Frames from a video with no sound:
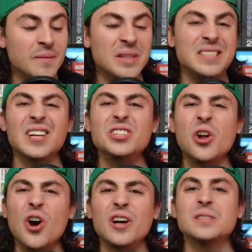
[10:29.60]
It's such an
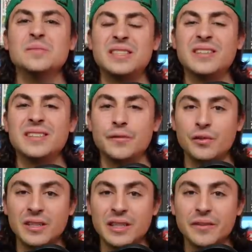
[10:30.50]
awesome series if you
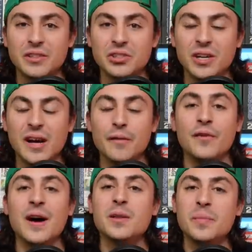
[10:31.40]
can give it a shot.
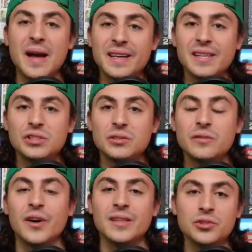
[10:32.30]
Find the back issues,
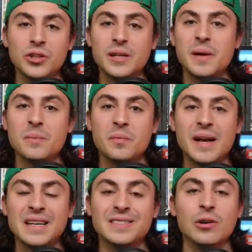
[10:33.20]
find the trade
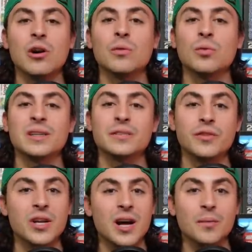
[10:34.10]
paperbacks. The artwork is
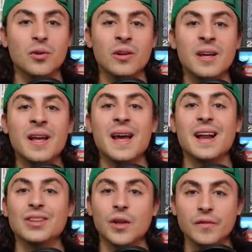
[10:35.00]
phenomenal, and I
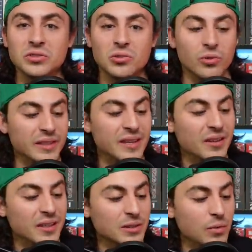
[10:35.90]
love the
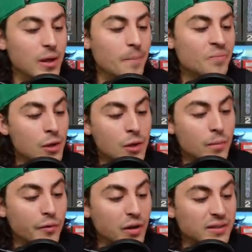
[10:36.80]
storytelling as well.
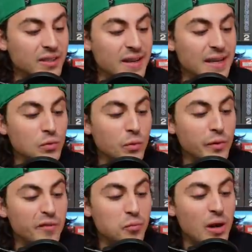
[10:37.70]
Moving on to the next one, we
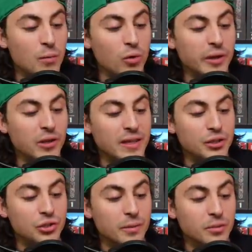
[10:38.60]
have Primordial,
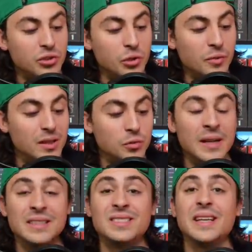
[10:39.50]
issue number 2, and this one
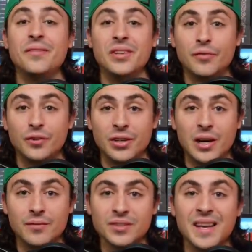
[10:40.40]
has 7 different
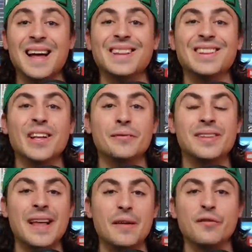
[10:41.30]
covers. I loved
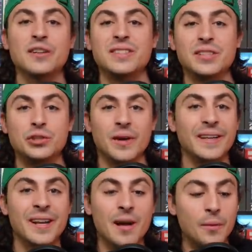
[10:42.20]
that first issue. I
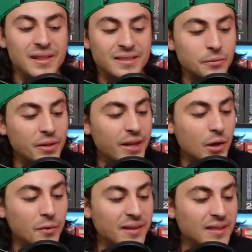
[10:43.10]
cannot wait to see where they
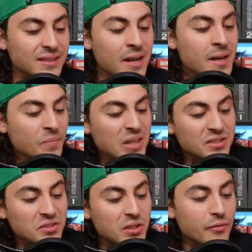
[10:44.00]
go with this. This
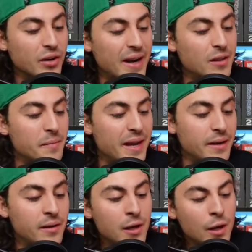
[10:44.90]
is cover A, the
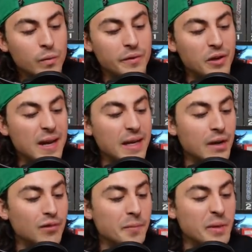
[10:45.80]
main. We've got a
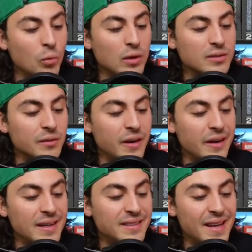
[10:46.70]
cover B, Walta
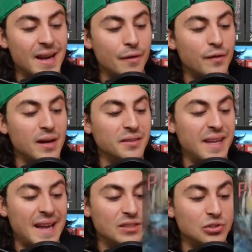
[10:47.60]
variant, and now finally
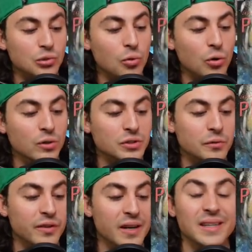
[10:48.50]
a Zoo or Zoo
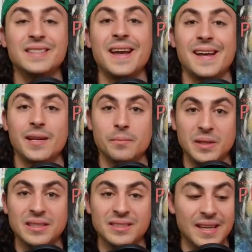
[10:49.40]
variant A and
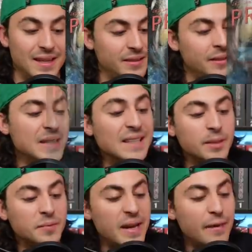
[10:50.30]
B set. Next
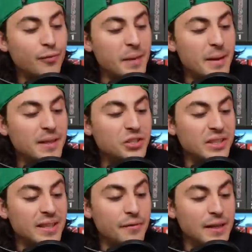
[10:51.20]
up today from Image
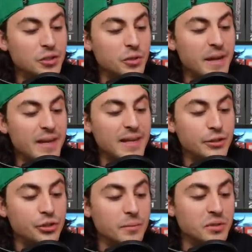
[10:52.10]
is Adventure Man,
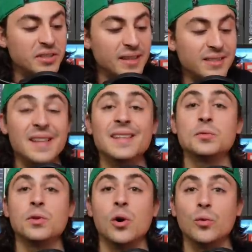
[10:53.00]
issue number 6, and
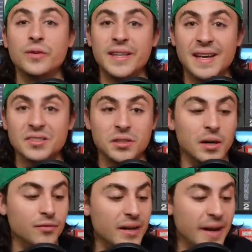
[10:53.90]
this one only has a
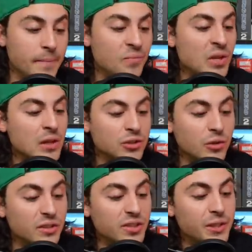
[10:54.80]
cover A. So
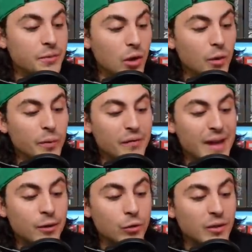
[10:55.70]
continuing on, we have
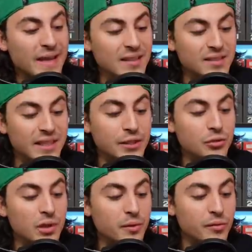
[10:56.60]
Echolands,
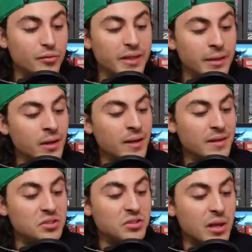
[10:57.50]
issue number 3.
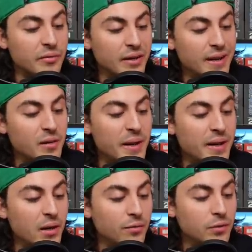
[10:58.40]
This is cover A, the
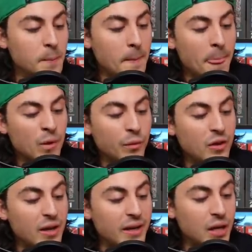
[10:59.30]
main cover. We've
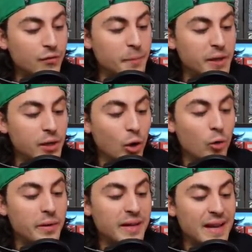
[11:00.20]
got a cover B,
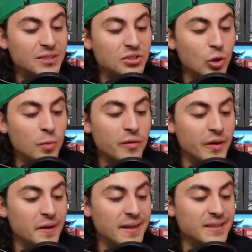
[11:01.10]
Oming and Soma
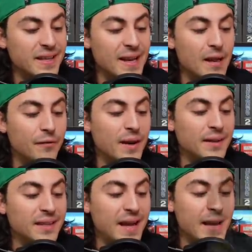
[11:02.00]
variant, and now finally